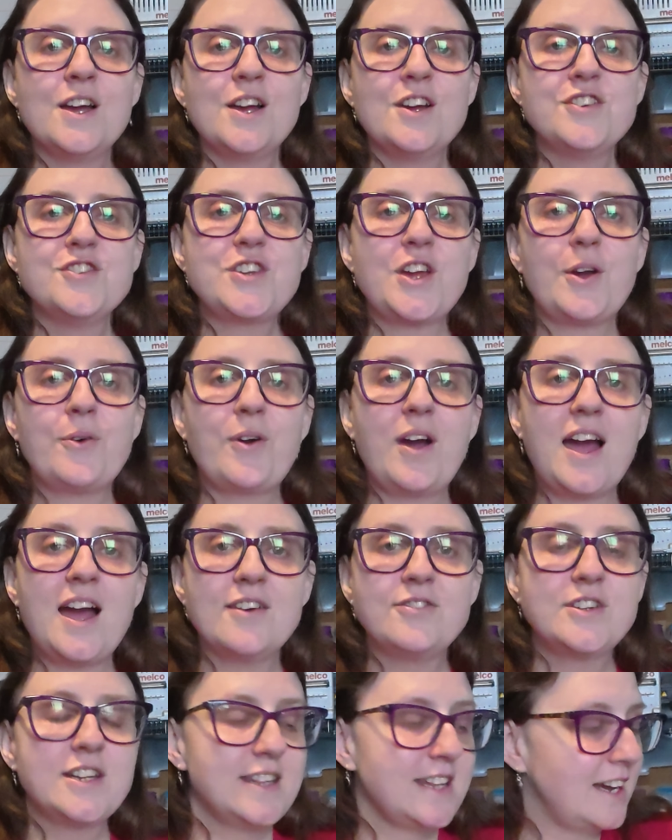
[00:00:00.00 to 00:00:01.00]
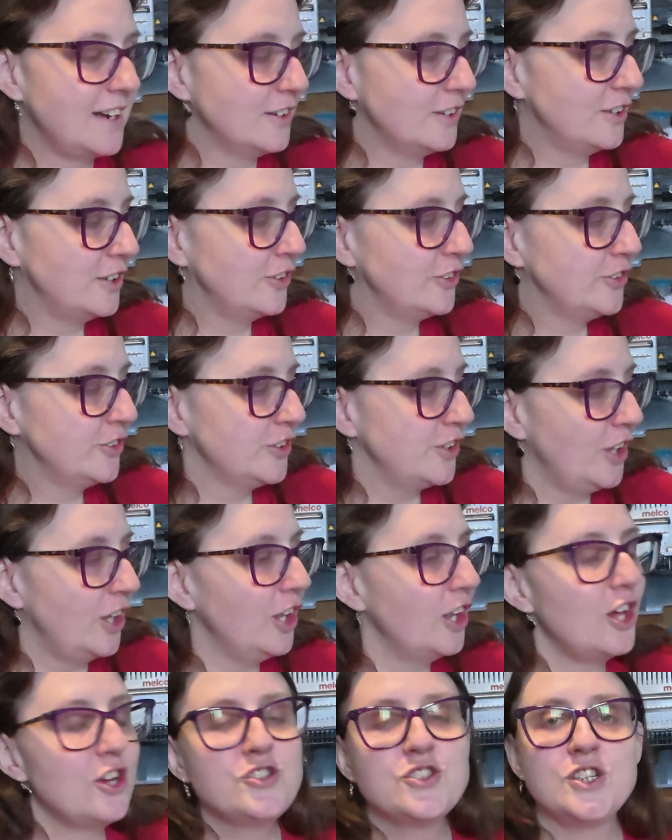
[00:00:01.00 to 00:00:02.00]
So after that
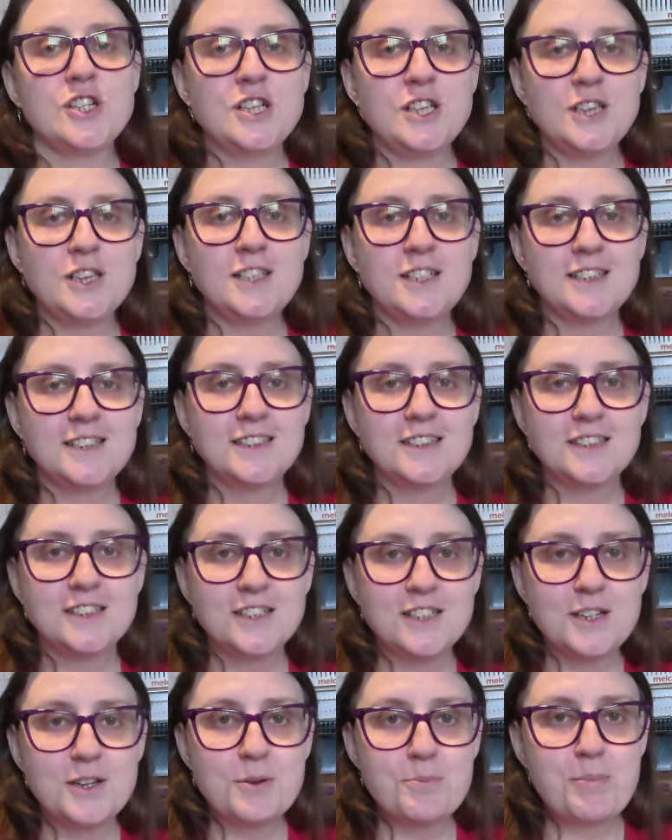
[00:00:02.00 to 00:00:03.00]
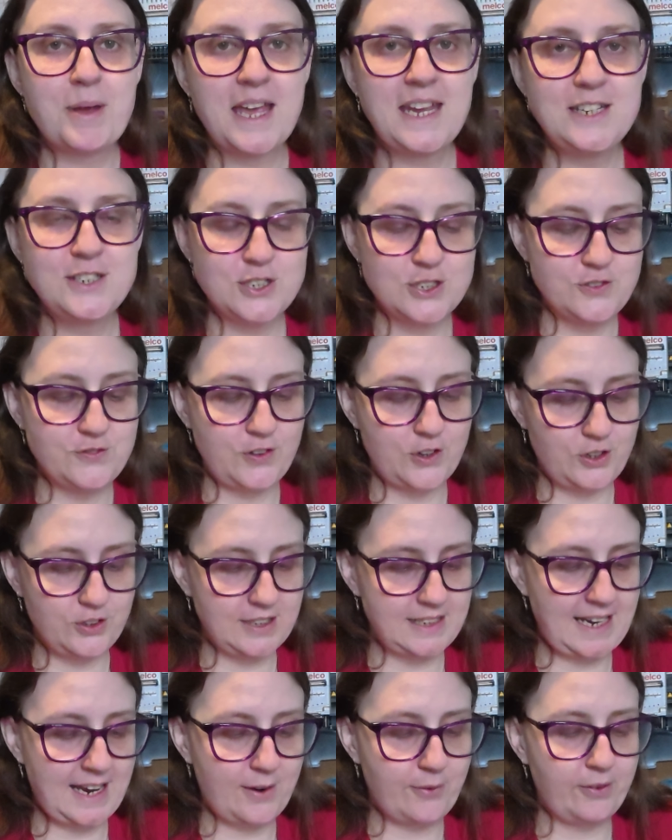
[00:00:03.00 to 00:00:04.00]
colossal pages
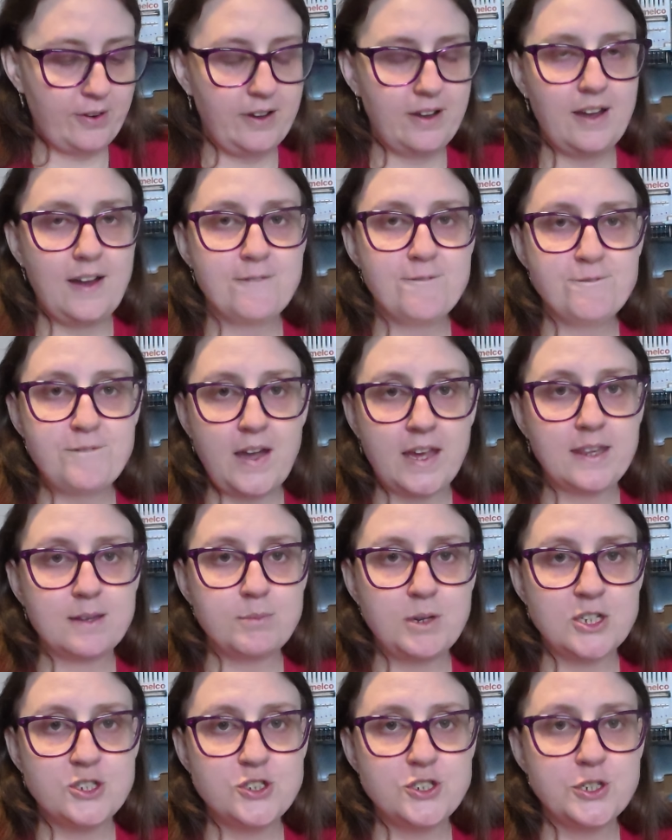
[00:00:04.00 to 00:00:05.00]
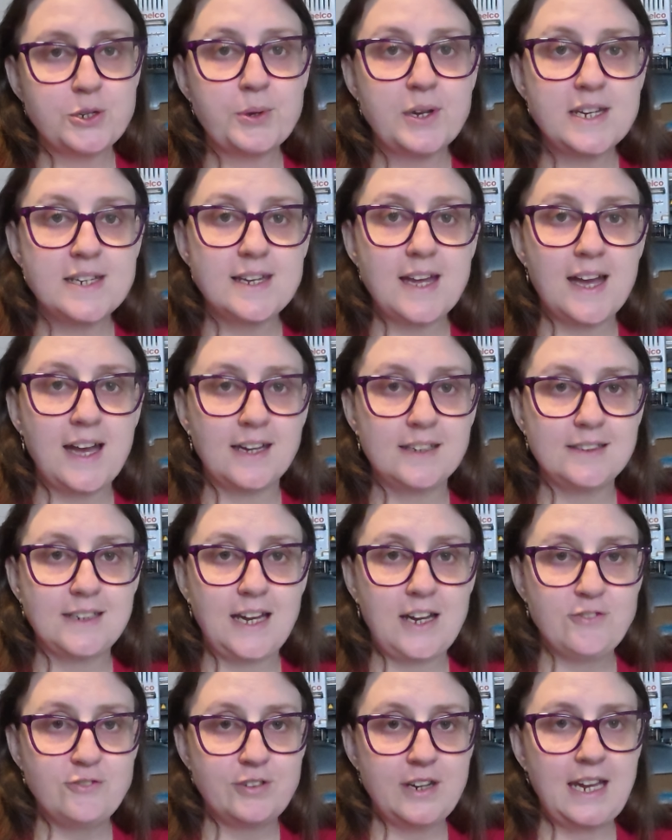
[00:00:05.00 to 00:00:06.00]
falling out, finally managed to do it, and
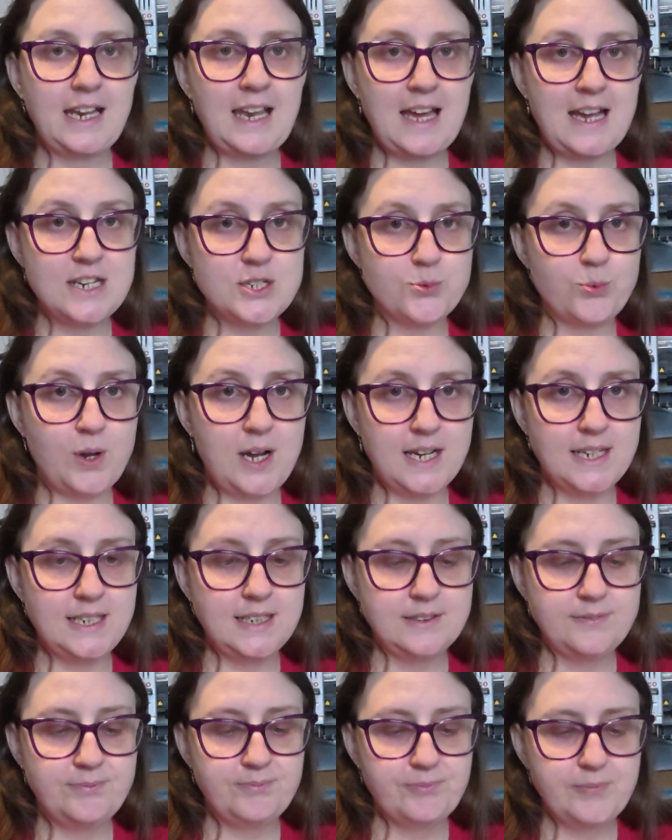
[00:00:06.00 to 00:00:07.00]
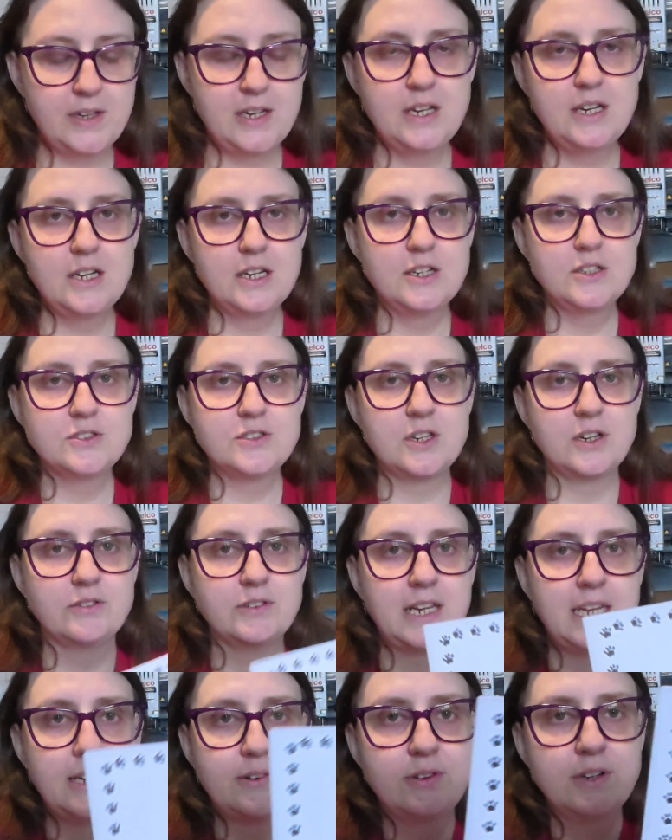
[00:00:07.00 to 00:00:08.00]
I've realised why. So
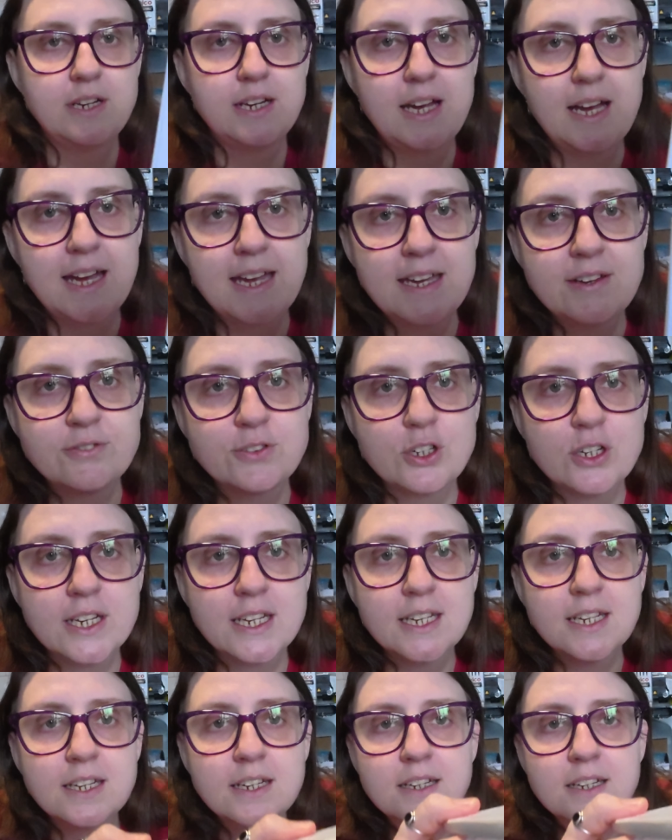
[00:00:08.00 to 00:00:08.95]
now I have got it.